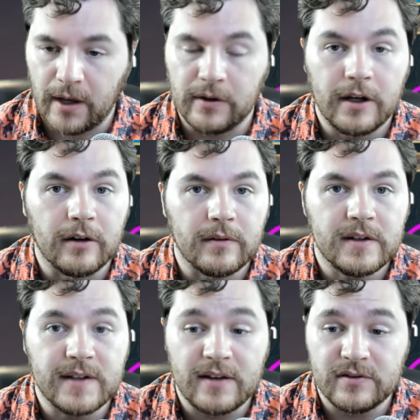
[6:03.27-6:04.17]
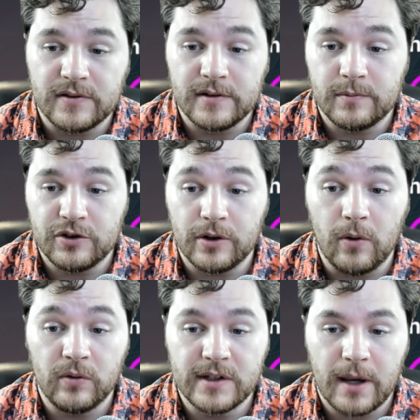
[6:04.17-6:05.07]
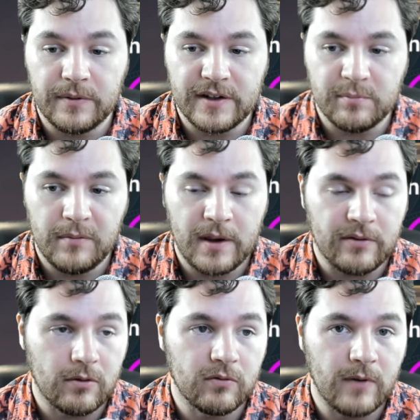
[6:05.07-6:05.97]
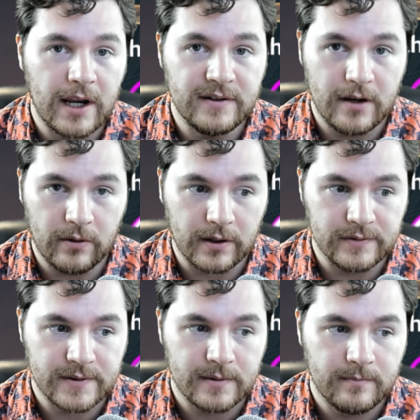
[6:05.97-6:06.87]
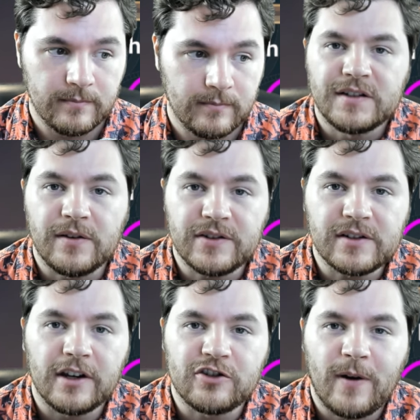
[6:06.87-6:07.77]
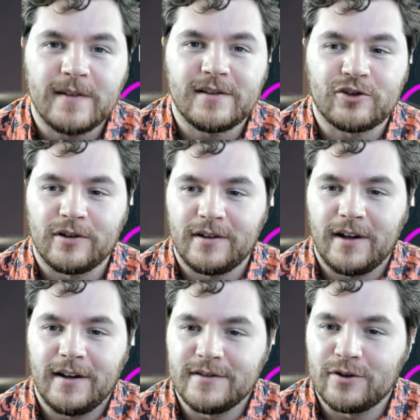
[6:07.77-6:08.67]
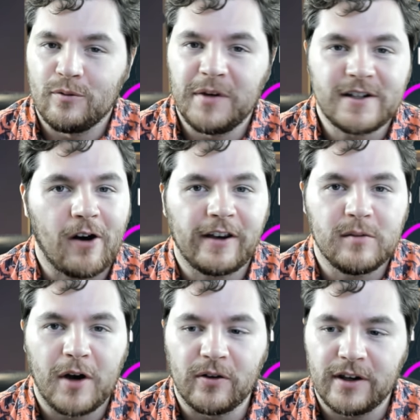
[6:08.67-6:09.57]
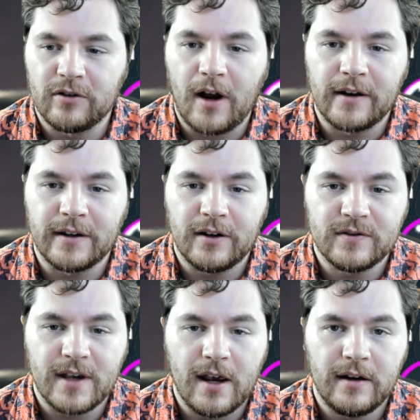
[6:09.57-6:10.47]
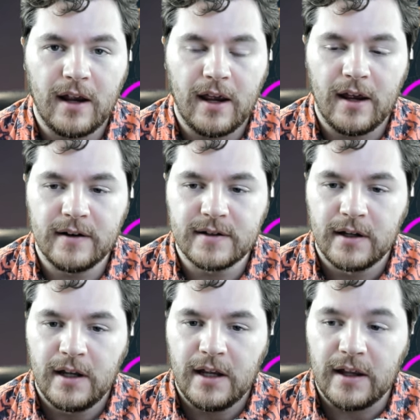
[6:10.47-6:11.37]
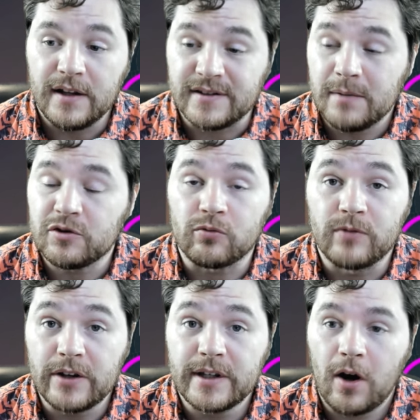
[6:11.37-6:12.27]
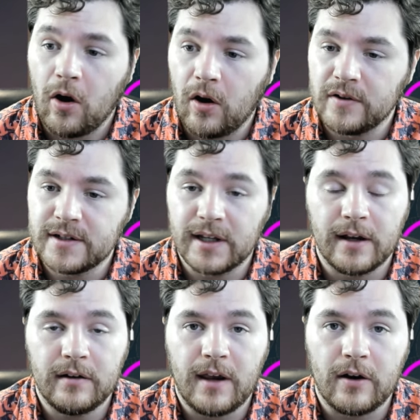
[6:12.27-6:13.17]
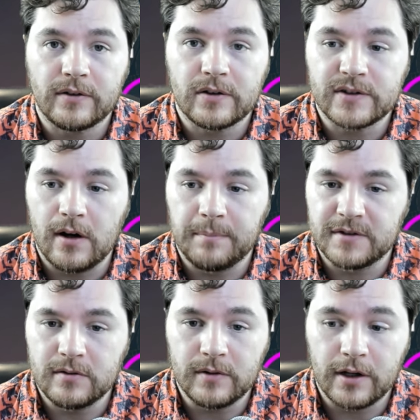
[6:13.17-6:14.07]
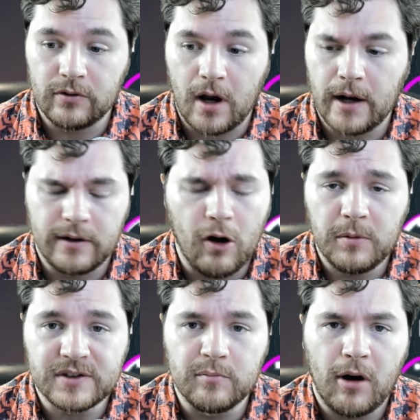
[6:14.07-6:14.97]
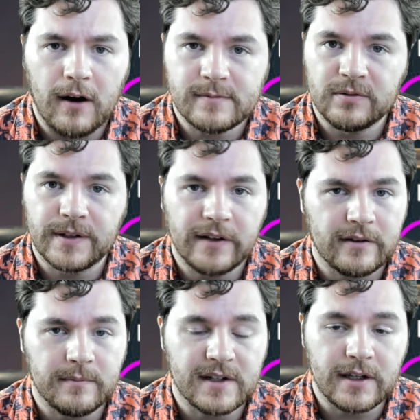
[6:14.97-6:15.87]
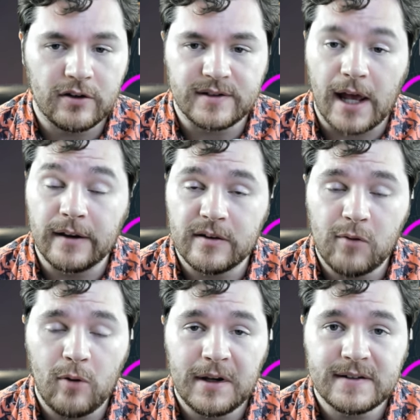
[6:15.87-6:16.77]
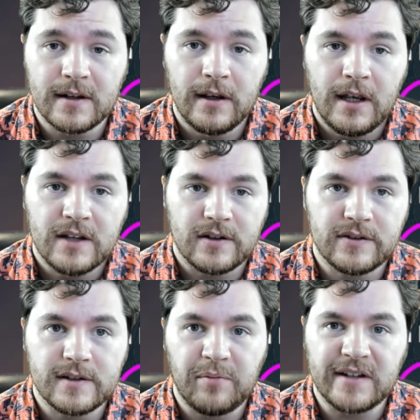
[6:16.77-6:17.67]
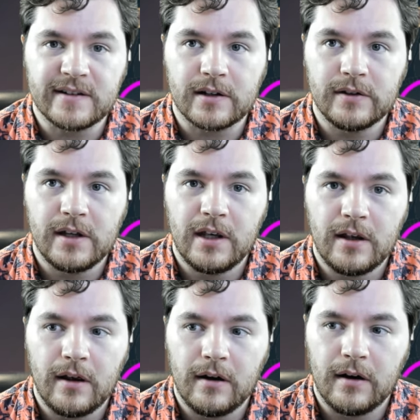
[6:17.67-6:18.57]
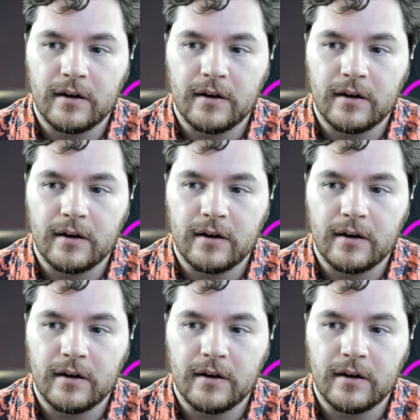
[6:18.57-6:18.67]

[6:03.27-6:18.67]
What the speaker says: down here. These essences, which you can only get with these mithril raid tokens. So this is going to transition into me talking about gear 9 and gear 10, and it seems really hard to get characters up to gear 9 and almost impossible to get them to gear 10 at the moment. So this is basically